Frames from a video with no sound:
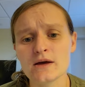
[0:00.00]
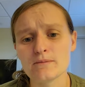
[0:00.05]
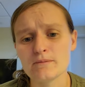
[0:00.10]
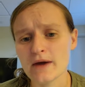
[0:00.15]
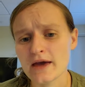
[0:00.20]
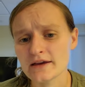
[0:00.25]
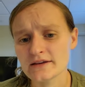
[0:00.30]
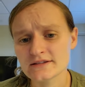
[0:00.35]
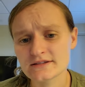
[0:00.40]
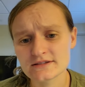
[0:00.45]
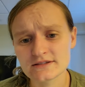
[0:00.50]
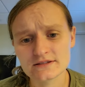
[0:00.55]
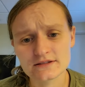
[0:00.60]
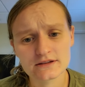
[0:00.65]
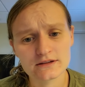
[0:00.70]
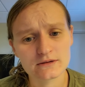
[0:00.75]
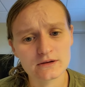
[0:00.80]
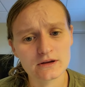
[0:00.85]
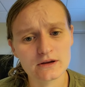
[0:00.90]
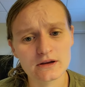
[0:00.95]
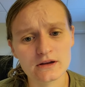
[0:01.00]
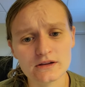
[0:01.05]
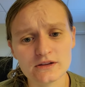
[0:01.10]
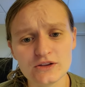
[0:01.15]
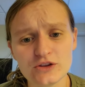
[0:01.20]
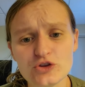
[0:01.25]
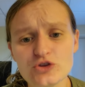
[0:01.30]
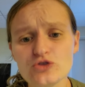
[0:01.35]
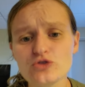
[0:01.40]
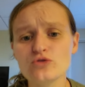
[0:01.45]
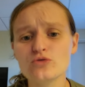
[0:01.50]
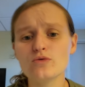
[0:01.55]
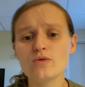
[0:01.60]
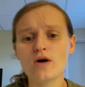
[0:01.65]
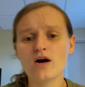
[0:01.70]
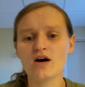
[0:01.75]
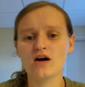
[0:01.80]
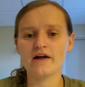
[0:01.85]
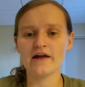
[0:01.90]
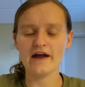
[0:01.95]
makes you
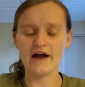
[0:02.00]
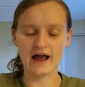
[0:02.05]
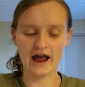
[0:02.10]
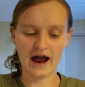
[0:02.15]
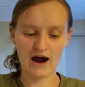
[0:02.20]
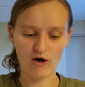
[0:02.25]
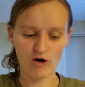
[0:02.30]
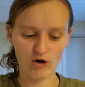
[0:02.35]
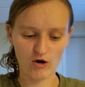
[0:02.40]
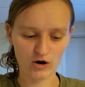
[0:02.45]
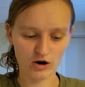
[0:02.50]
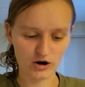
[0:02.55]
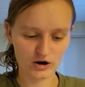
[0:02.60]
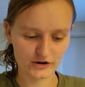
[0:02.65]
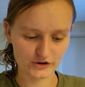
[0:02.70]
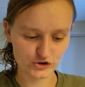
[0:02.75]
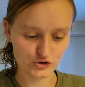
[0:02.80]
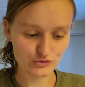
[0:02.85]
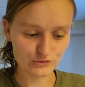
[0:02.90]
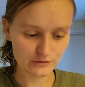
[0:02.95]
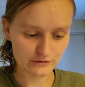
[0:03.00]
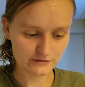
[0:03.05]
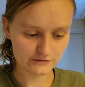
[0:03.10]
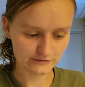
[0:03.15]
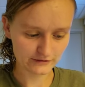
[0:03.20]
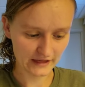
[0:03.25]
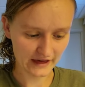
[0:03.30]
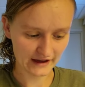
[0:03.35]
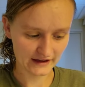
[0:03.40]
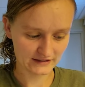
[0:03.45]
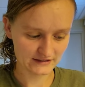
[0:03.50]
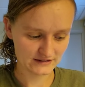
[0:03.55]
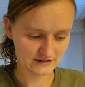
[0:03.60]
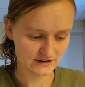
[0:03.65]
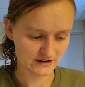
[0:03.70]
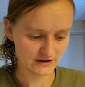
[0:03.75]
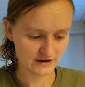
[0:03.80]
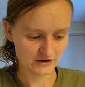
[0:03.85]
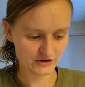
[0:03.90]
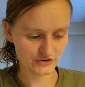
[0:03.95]
are you reflect
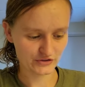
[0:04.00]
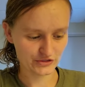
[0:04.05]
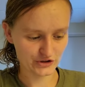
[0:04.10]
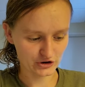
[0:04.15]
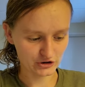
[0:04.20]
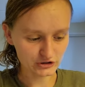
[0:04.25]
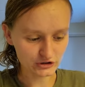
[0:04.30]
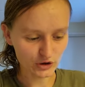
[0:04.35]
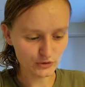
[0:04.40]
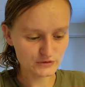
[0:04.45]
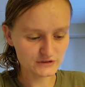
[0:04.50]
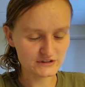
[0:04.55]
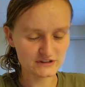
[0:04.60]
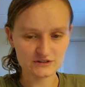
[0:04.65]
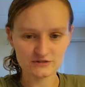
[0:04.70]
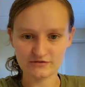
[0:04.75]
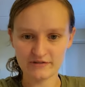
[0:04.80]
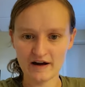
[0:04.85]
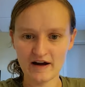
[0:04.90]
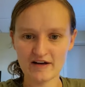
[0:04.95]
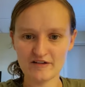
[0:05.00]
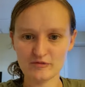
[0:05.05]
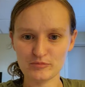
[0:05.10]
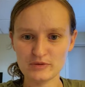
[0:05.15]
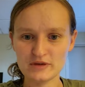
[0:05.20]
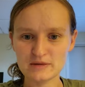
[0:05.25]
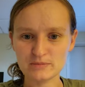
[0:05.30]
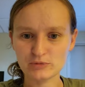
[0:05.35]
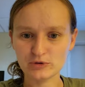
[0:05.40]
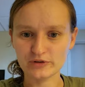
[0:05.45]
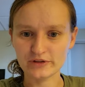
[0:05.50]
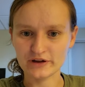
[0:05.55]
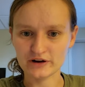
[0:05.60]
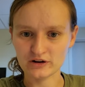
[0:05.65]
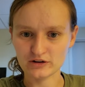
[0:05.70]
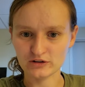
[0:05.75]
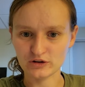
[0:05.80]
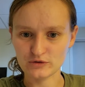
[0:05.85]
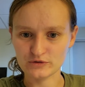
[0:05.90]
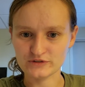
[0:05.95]
the closest five people that are
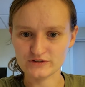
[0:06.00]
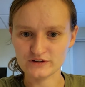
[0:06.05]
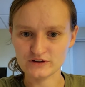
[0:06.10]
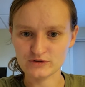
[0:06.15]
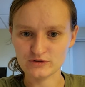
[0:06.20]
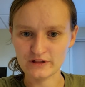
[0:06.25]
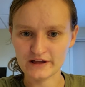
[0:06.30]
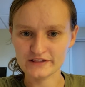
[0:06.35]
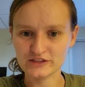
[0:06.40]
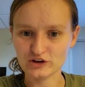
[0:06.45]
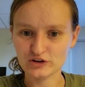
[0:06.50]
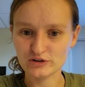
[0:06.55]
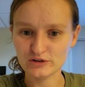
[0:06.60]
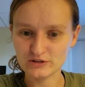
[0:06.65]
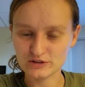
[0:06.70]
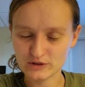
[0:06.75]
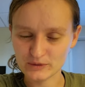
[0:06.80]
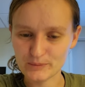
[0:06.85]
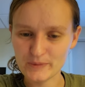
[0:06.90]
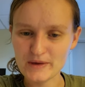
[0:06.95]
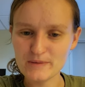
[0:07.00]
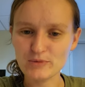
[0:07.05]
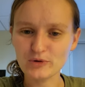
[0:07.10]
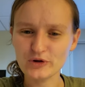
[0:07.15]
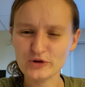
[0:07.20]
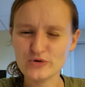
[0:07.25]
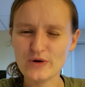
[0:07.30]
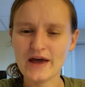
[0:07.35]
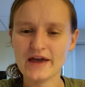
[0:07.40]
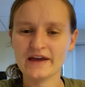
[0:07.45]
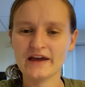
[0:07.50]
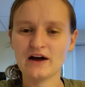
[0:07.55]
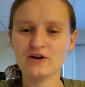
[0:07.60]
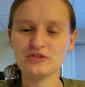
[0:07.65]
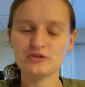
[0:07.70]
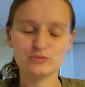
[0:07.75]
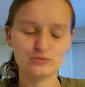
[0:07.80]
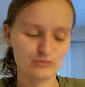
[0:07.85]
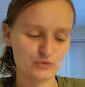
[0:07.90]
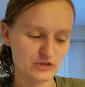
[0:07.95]
close to you. Like the, the people you hang
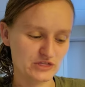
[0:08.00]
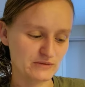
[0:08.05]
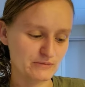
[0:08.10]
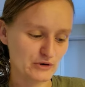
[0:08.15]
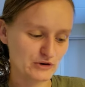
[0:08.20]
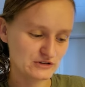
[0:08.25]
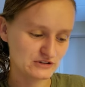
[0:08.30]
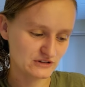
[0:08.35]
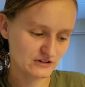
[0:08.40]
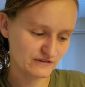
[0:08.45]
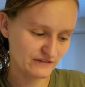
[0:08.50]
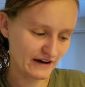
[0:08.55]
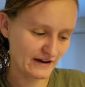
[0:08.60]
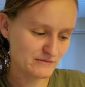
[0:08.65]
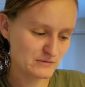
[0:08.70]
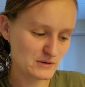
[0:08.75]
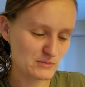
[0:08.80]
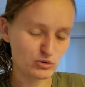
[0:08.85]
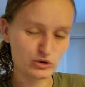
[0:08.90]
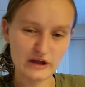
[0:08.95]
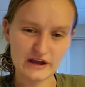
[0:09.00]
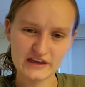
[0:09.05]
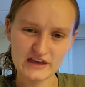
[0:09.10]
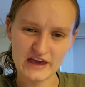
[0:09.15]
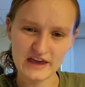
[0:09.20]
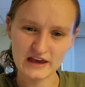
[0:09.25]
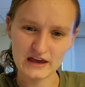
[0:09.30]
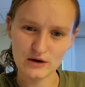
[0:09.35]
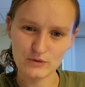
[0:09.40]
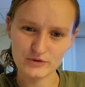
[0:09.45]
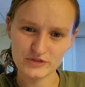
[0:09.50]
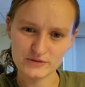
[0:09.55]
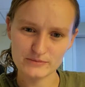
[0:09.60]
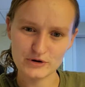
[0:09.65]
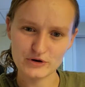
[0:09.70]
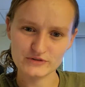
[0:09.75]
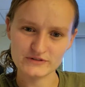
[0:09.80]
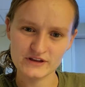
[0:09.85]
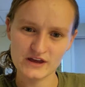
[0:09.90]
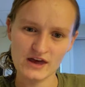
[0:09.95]
out with the most, the five people that you hang out with the
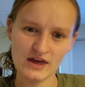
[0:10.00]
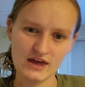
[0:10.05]
most